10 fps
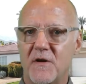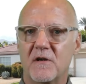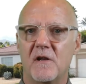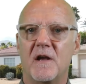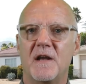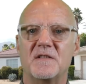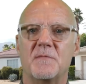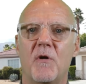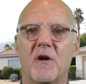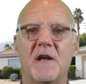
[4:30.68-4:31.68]
of our
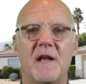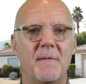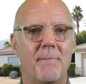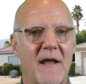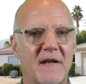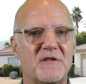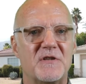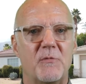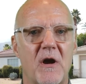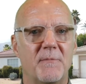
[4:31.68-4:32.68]
clients market and
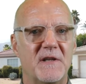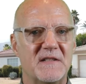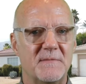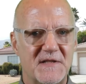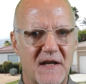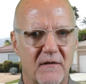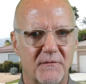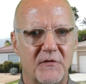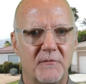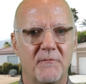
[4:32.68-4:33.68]
manage the properties
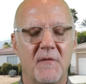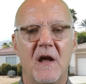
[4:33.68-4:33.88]
themselves.